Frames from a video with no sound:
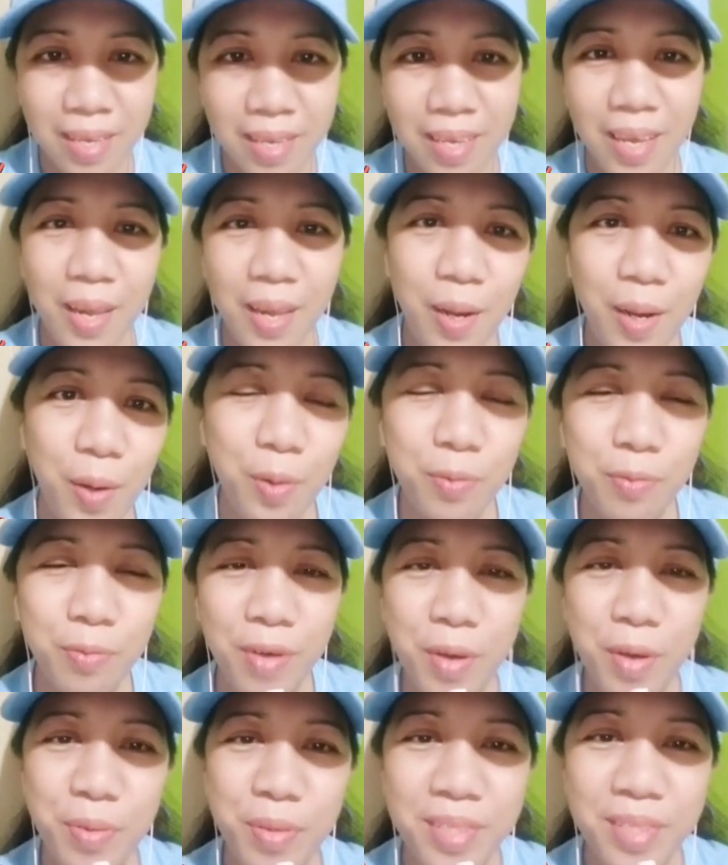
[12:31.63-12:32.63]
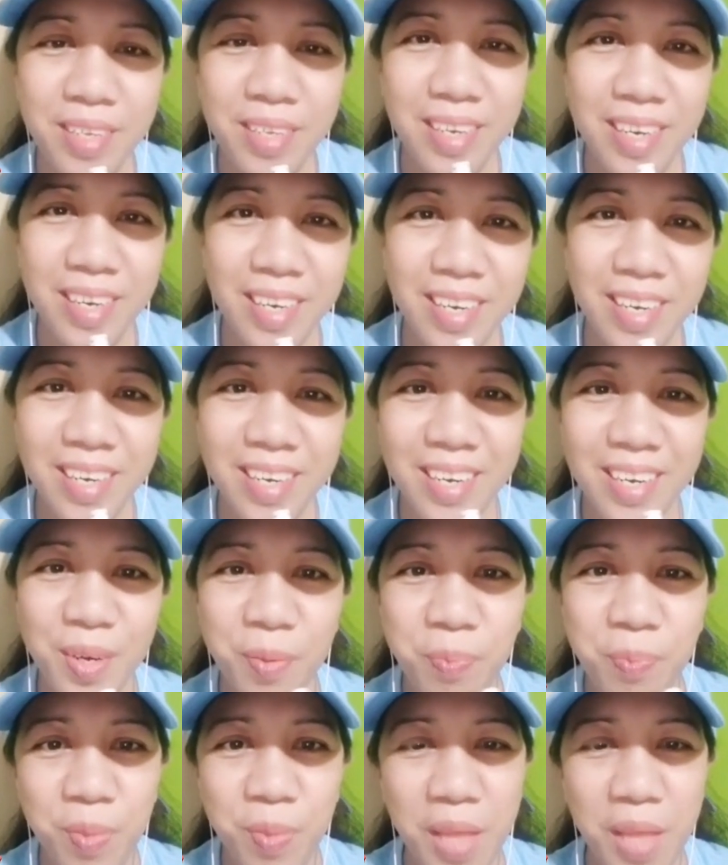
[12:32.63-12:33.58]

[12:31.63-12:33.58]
Hello founder,